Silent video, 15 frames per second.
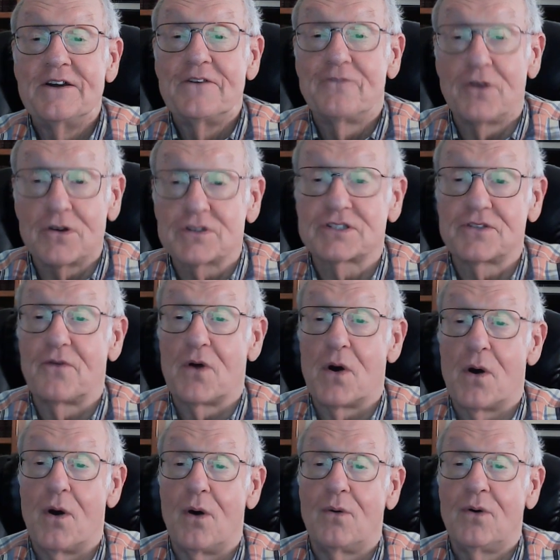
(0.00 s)
first of
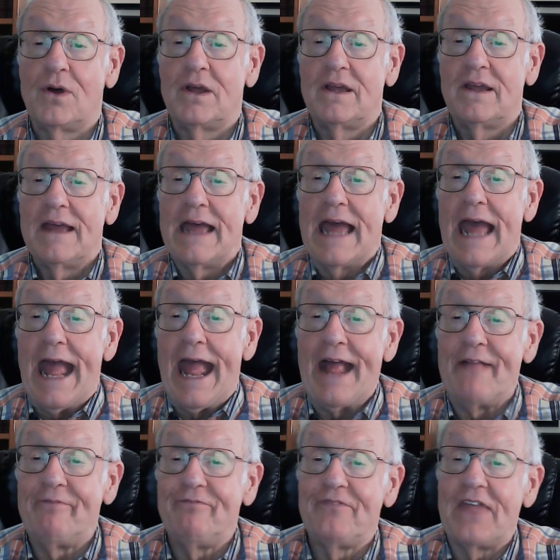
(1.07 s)
all.
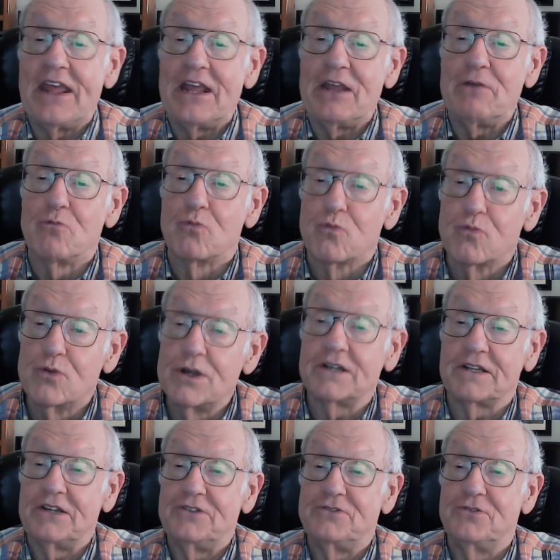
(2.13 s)
And they
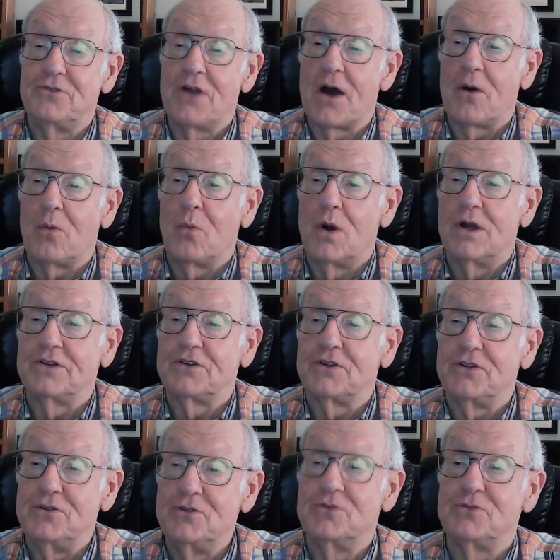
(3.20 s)
really do not want
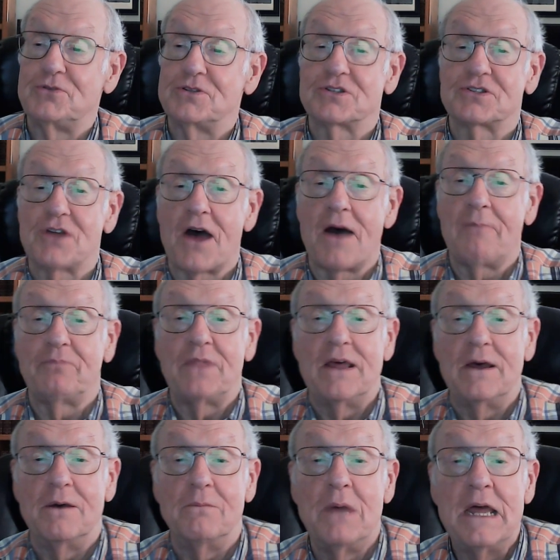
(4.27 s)
you to stop
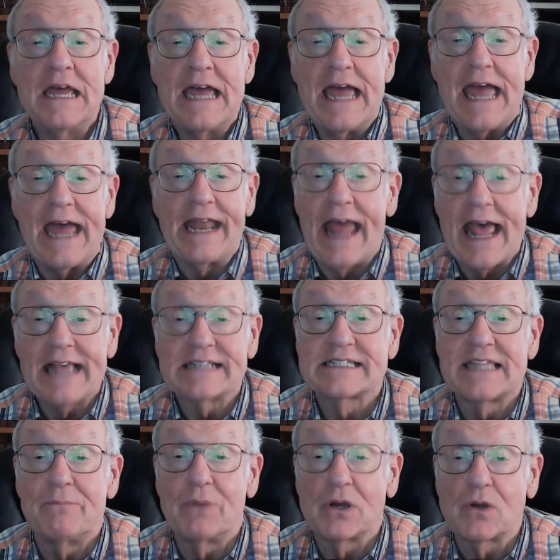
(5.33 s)
them and ask
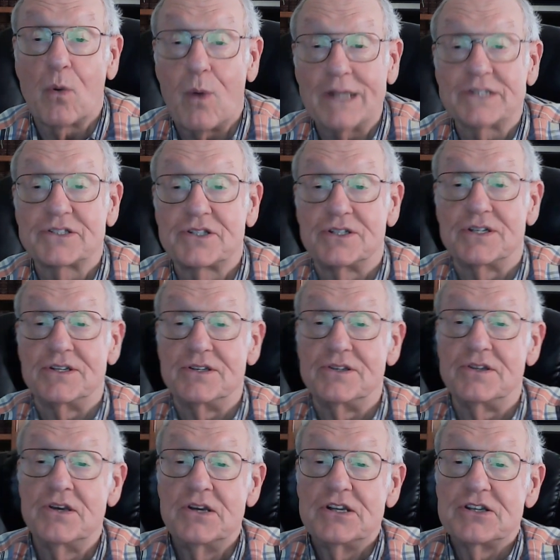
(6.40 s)
them a
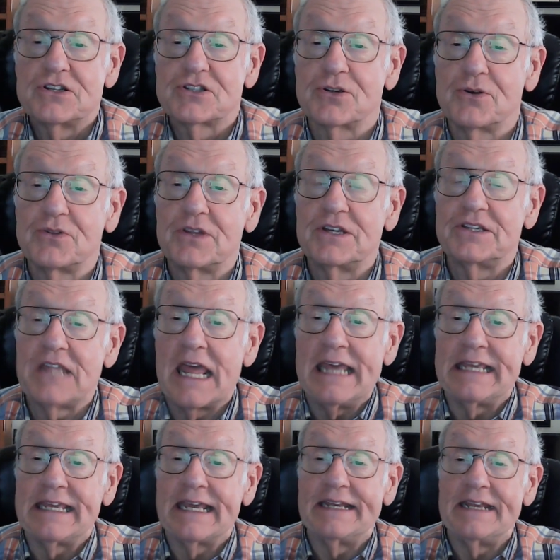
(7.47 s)
question so that they
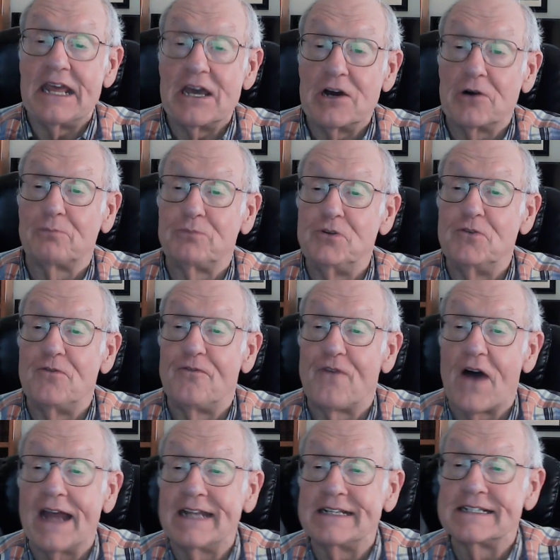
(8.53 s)
can help you
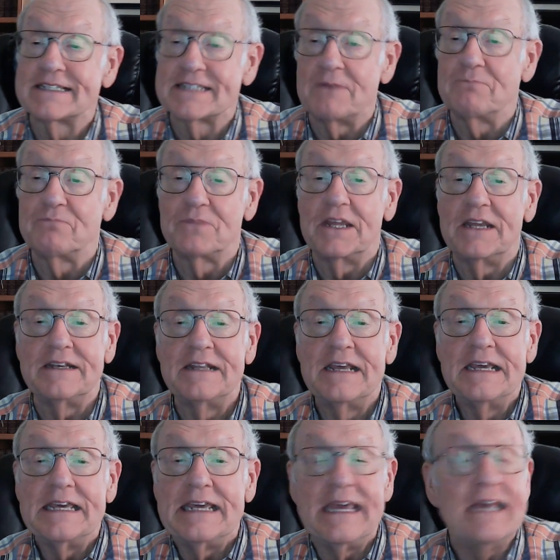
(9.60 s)
find something
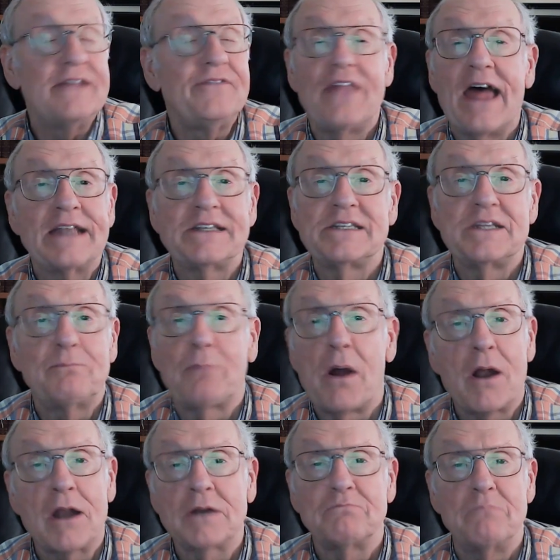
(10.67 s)
in that
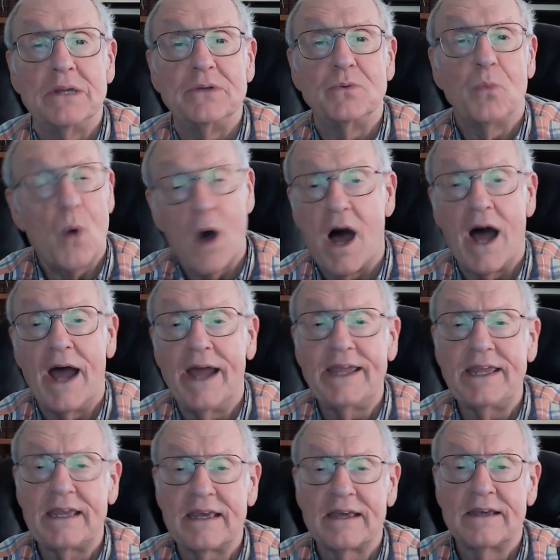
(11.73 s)
department.
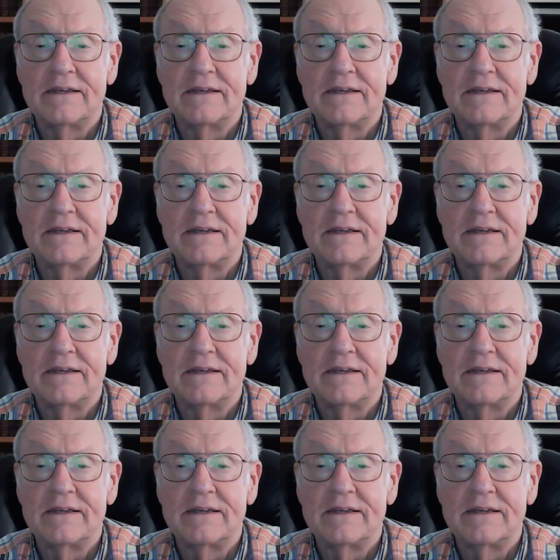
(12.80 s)
Why?